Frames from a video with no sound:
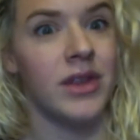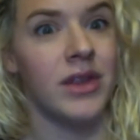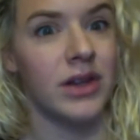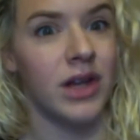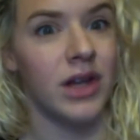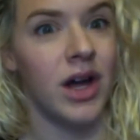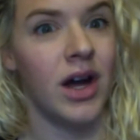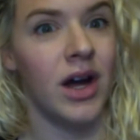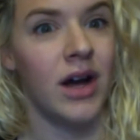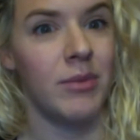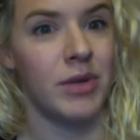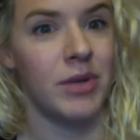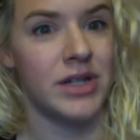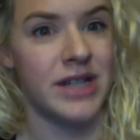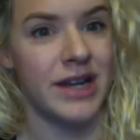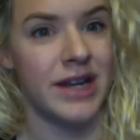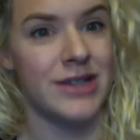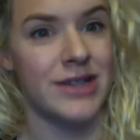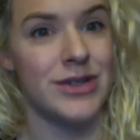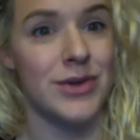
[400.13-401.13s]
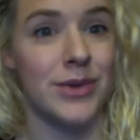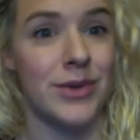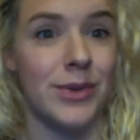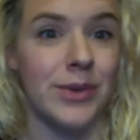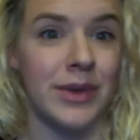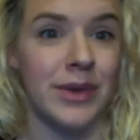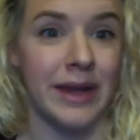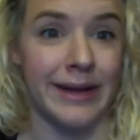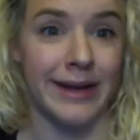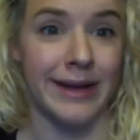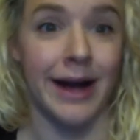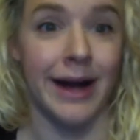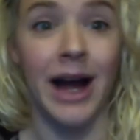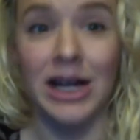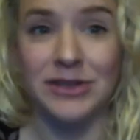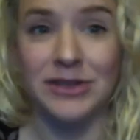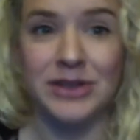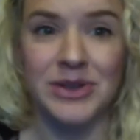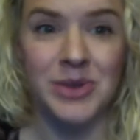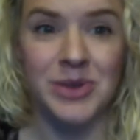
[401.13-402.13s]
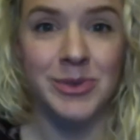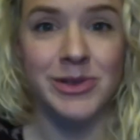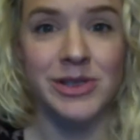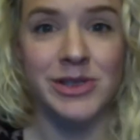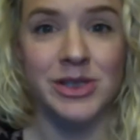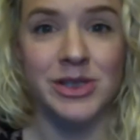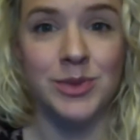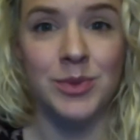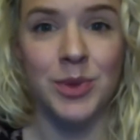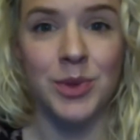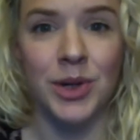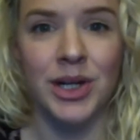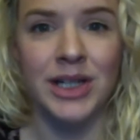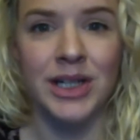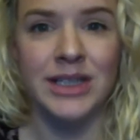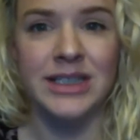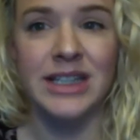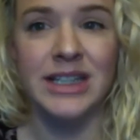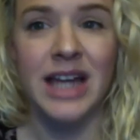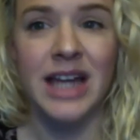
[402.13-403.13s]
the law protects you that I found the most important,